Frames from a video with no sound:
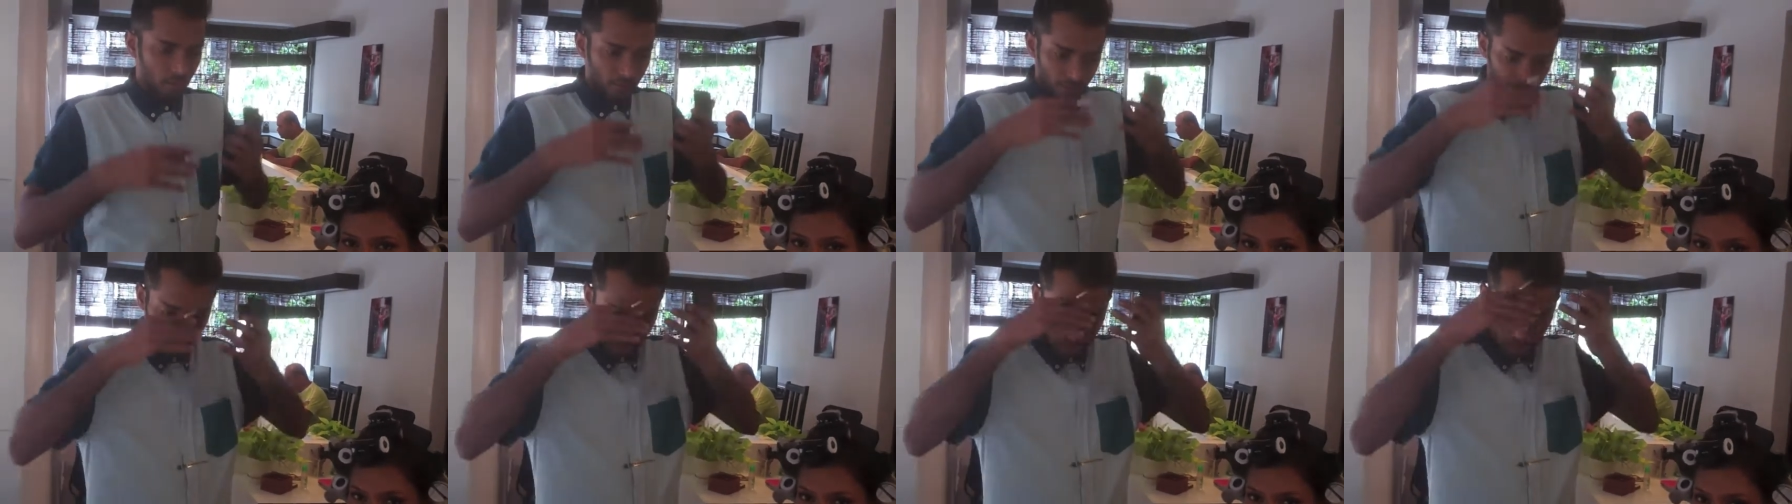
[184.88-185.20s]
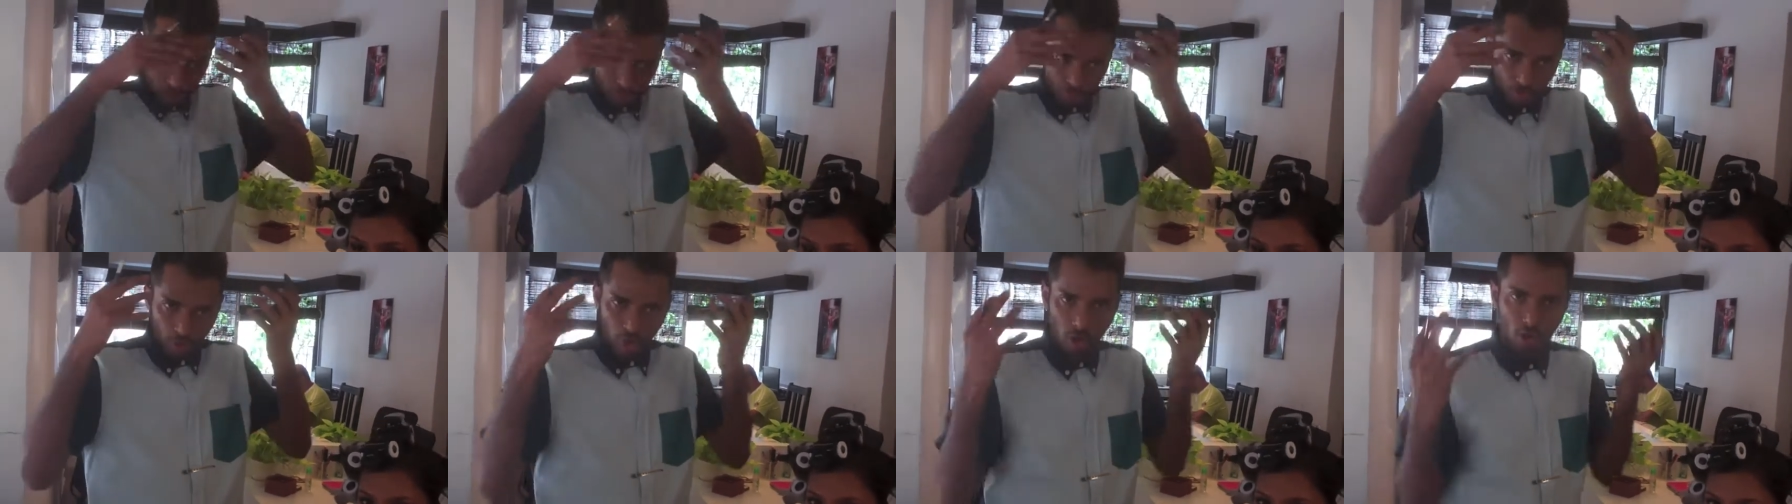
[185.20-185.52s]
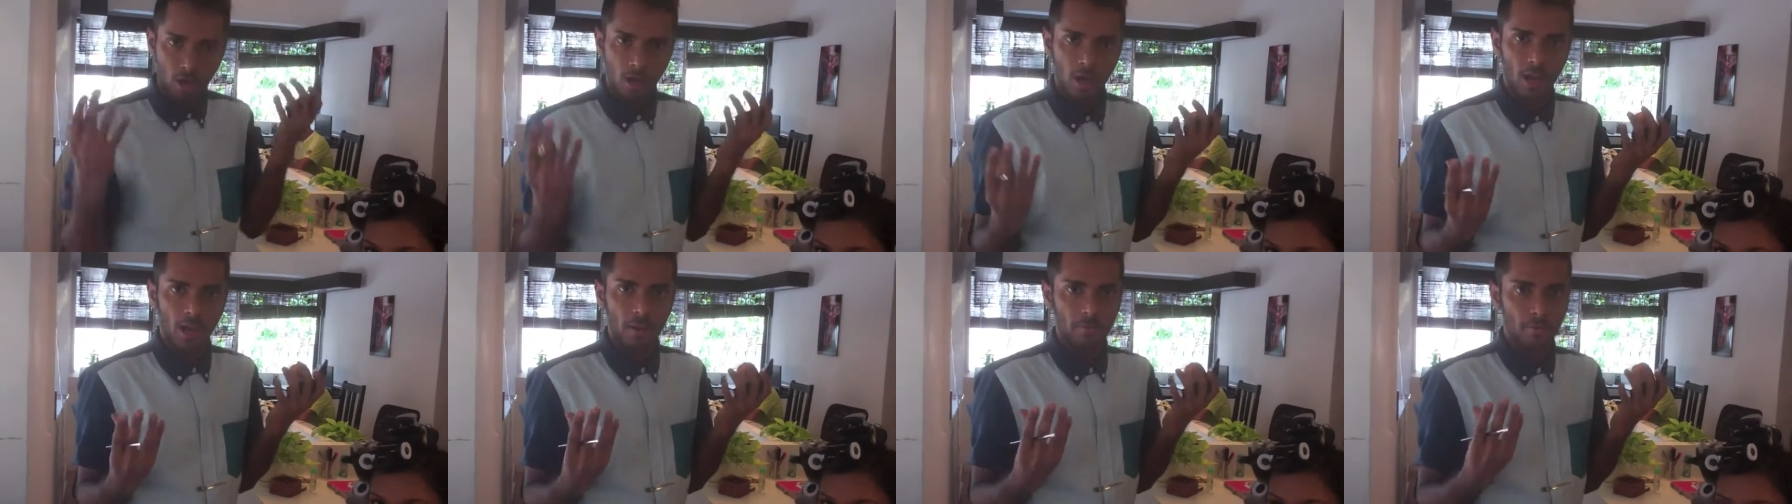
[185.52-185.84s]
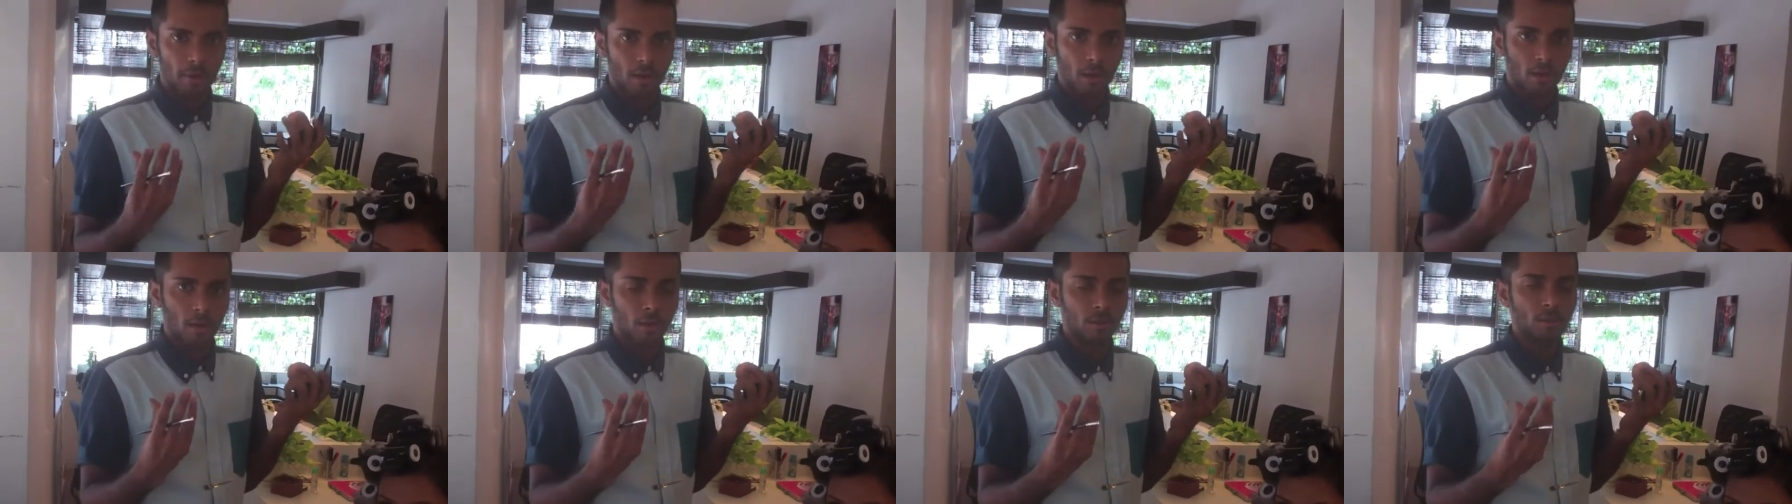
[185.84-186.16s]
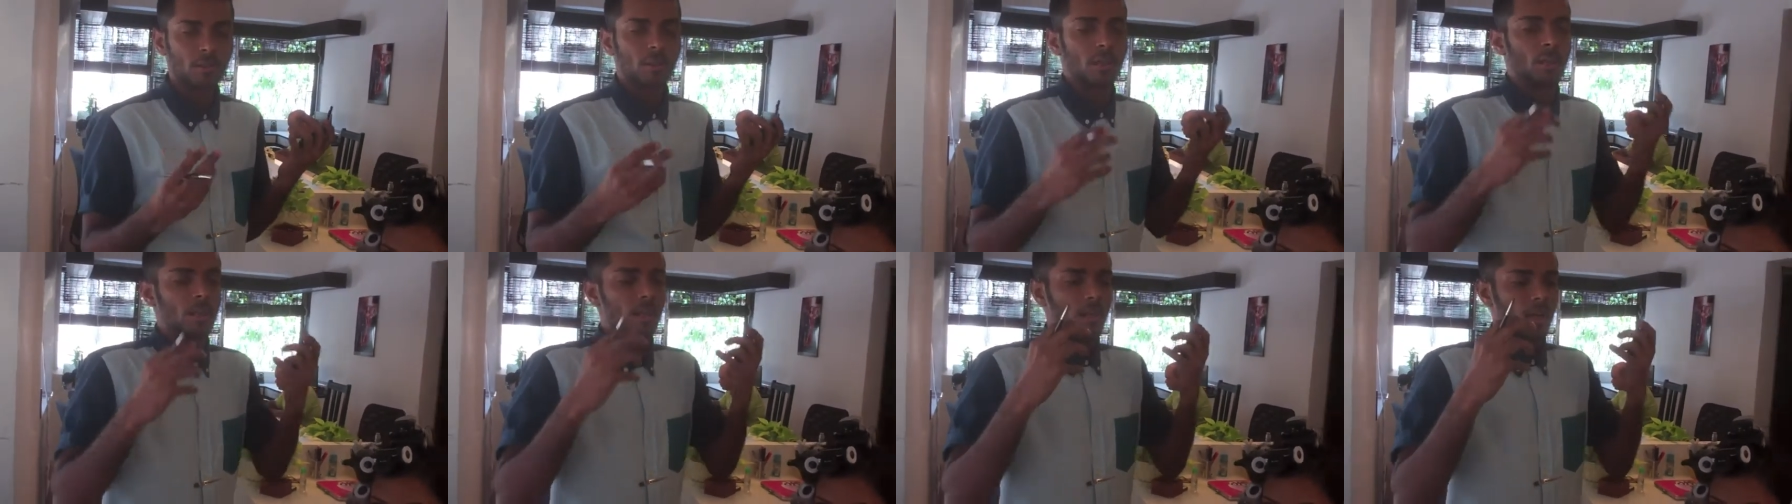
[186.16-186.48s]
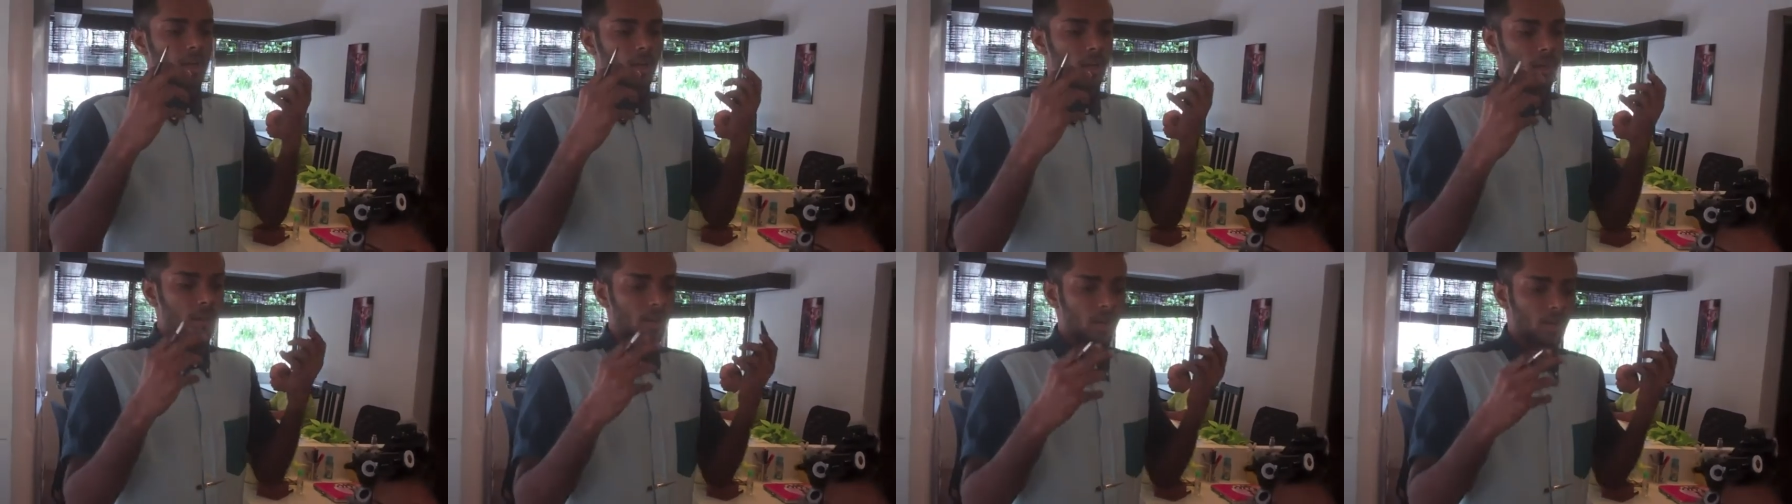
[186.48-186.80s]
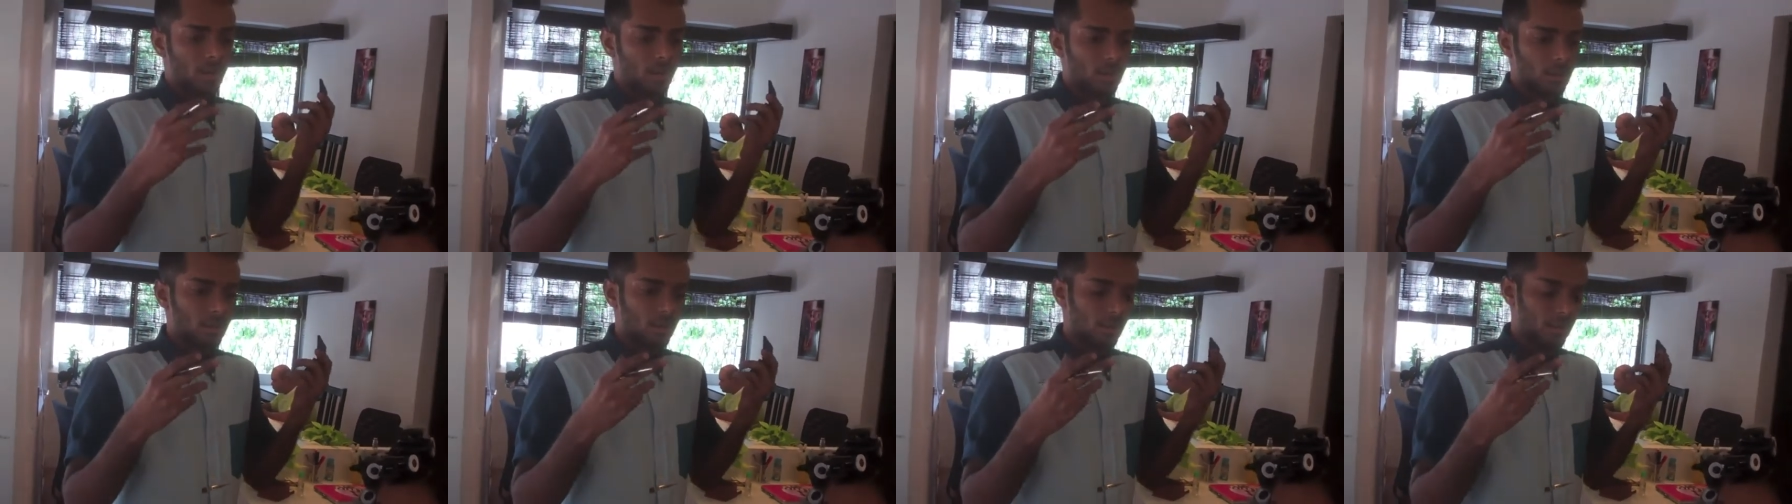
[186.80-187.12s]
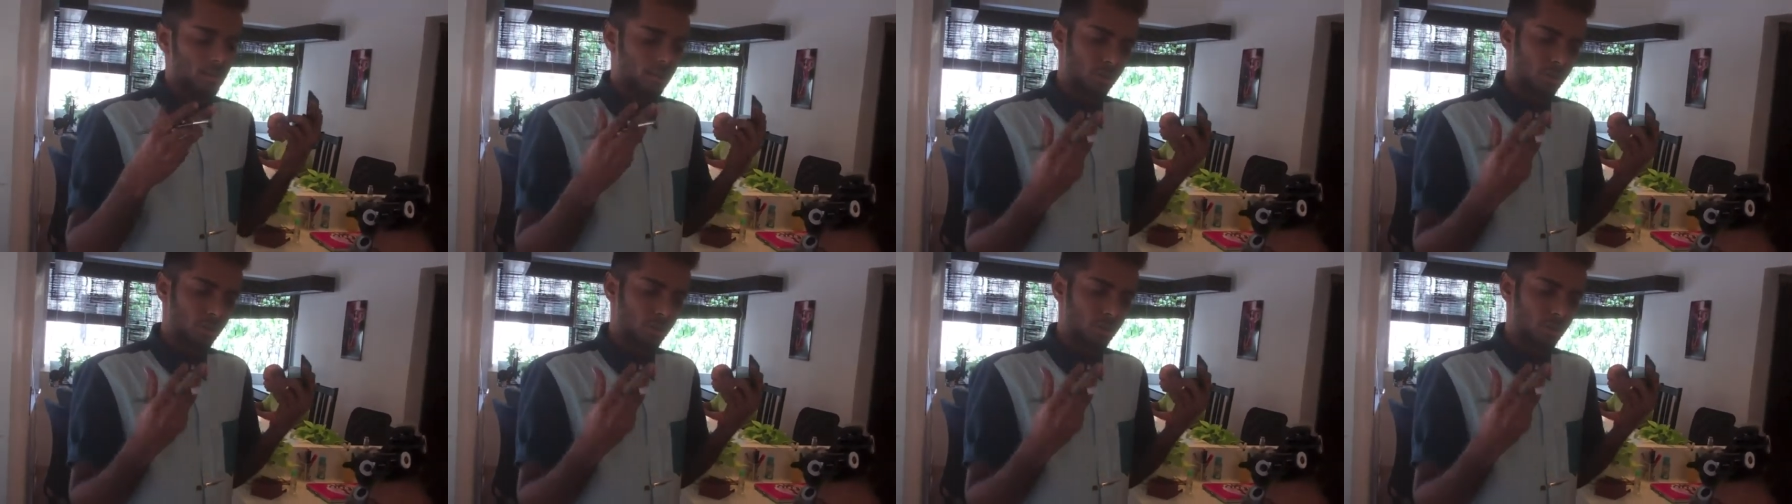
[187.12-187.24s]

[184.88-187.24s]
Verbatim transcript: strong eyebrows uh,